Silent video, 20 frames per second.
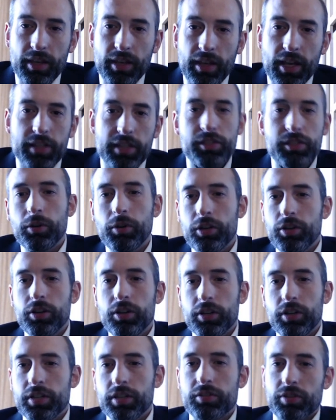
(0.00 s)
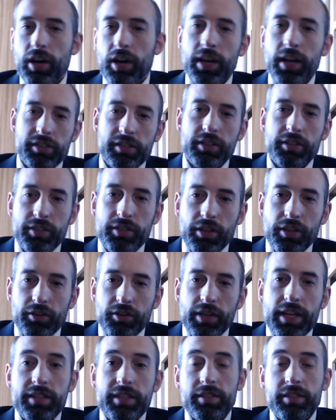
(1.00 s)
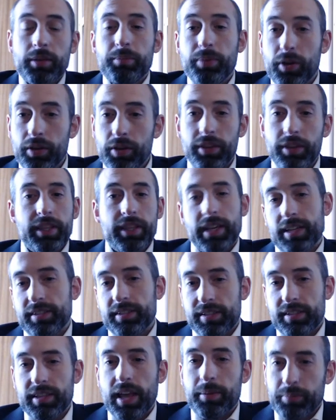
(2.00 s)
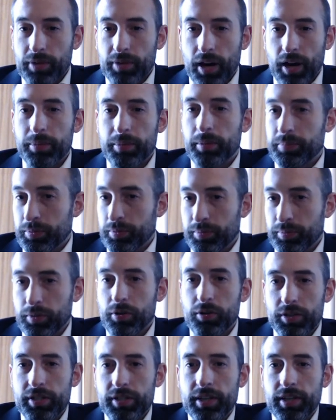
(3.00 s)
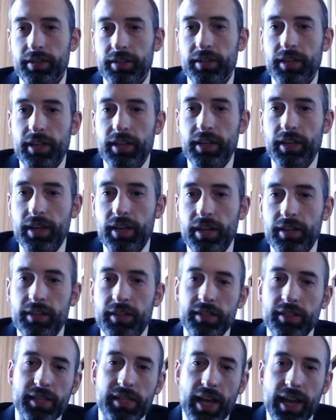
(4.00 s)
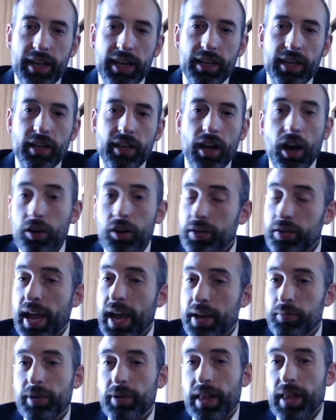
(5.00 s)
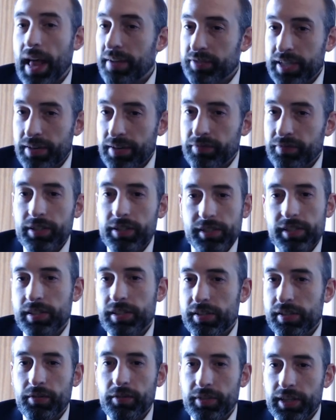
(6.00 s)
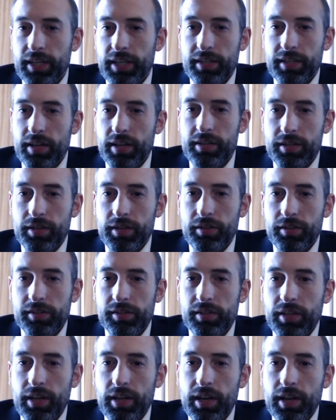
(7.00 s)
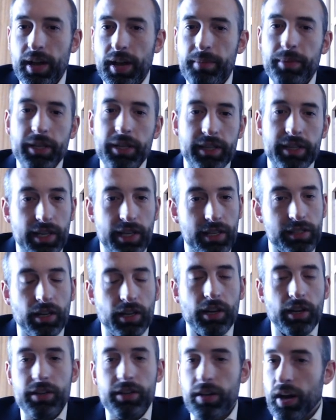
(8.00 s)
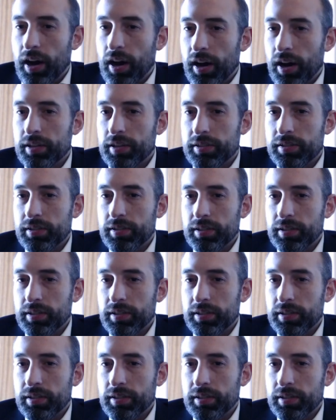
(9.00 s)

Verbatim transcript: And so, what Hooker tries to do is to put things in their proper proportion, to say, okay, we'll have differences over these issues, but these are not